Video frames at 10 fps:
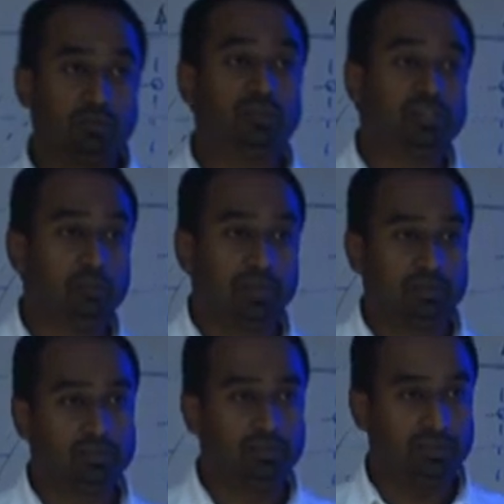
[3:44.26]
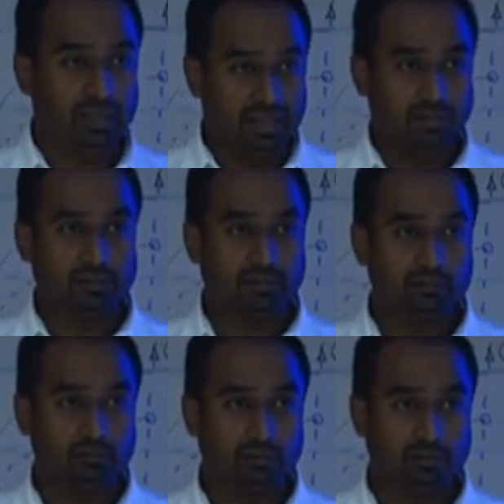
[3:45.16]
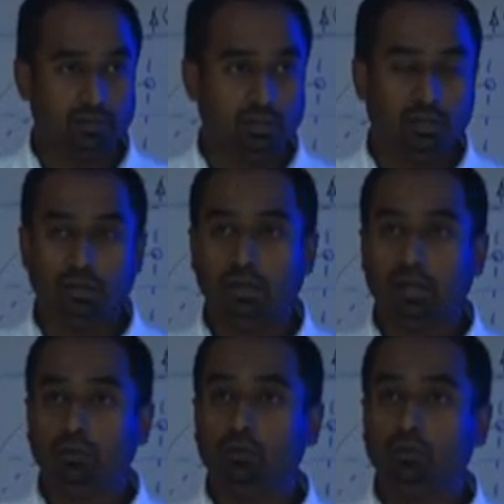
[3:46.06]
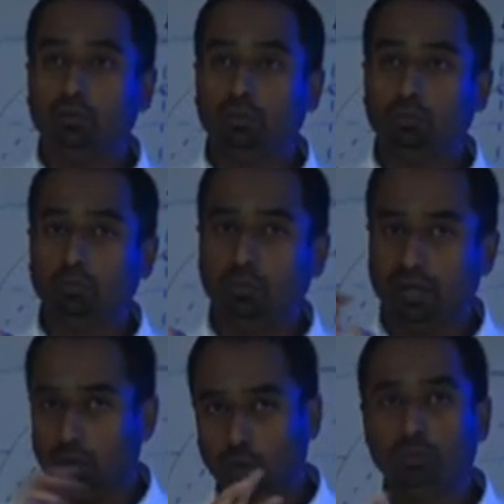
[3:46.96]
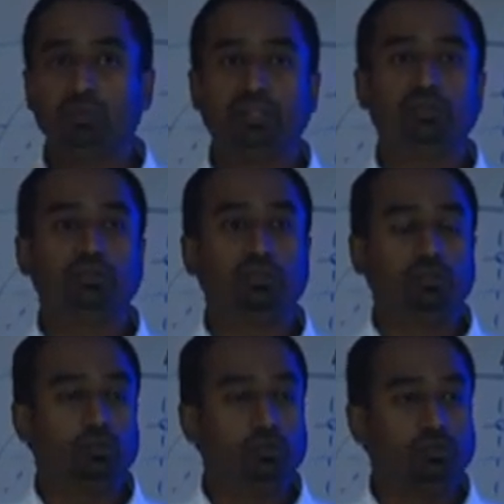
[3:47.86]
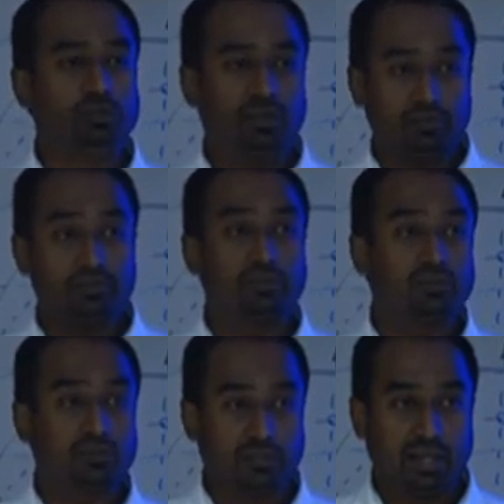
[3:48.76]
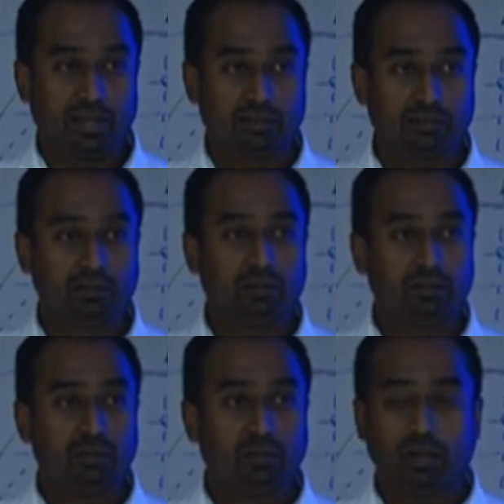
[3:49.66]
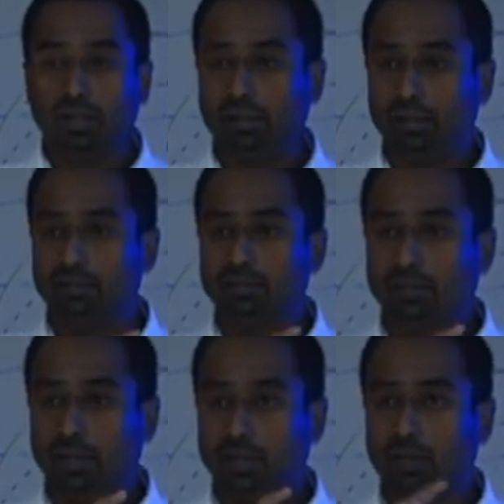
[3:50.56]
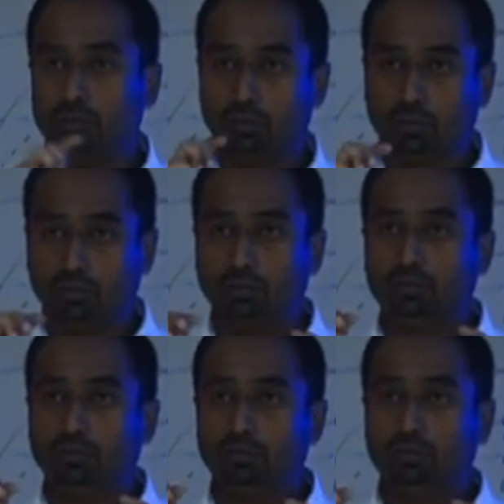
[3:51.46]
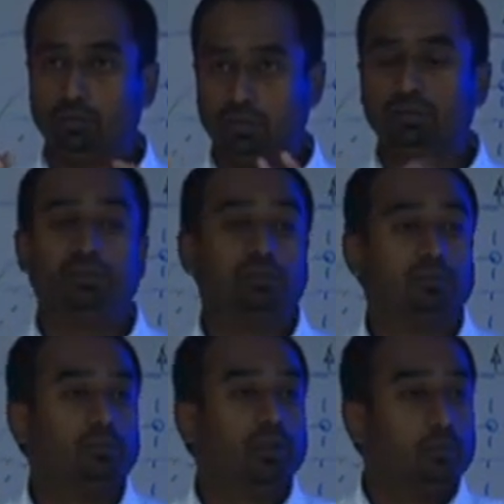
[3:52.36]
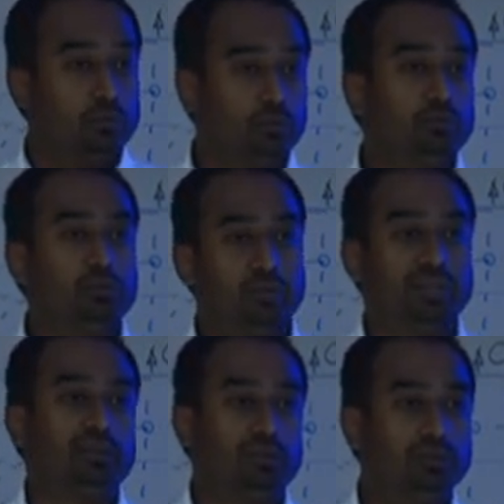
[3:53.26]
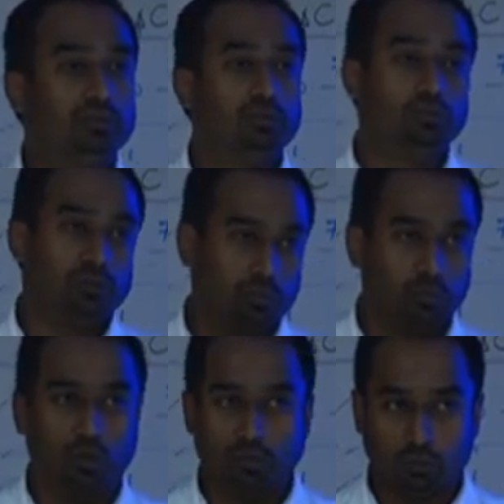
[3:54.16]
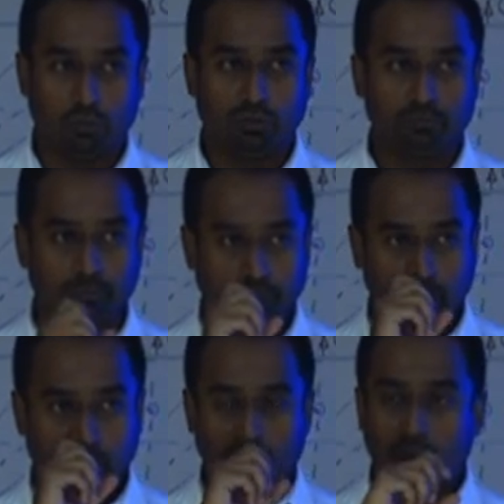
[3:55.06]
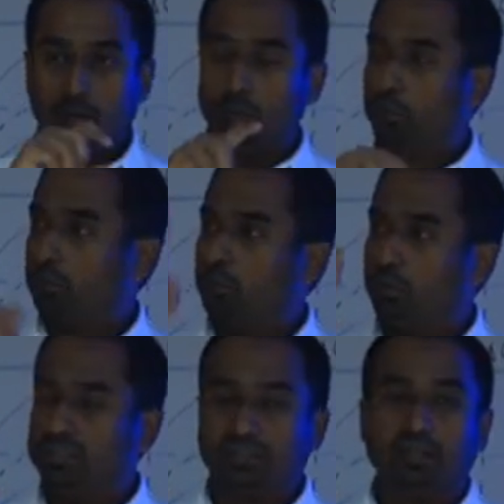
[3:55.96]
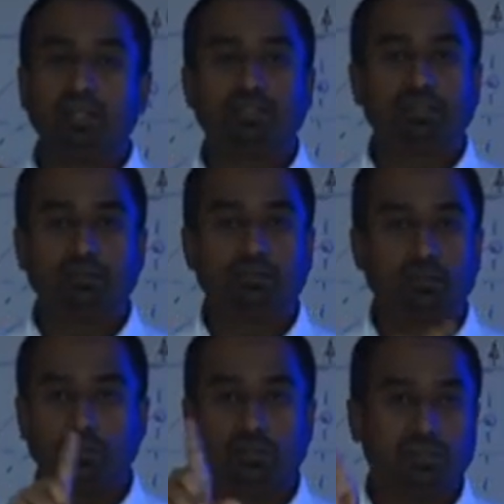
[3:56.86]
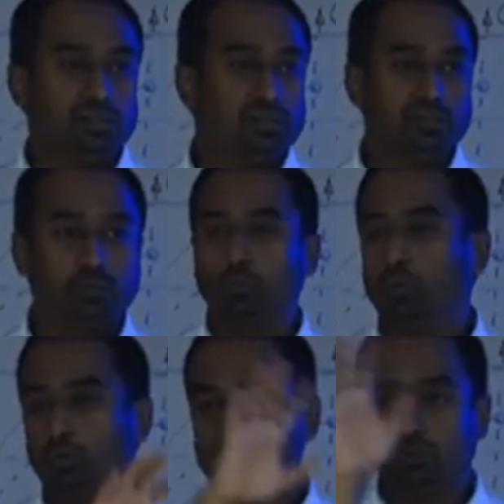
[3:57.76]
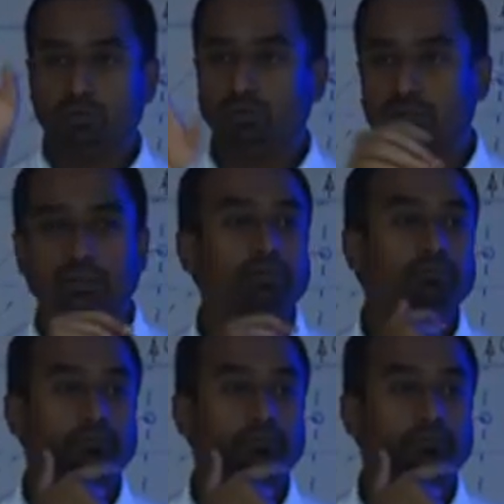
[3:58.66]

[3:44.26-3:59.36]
of these methods in it, and you, by all means, you can use the reference to that and then say, look, this is an approved method using Model Code. Model Code has a collection of structural engineers from all over the world.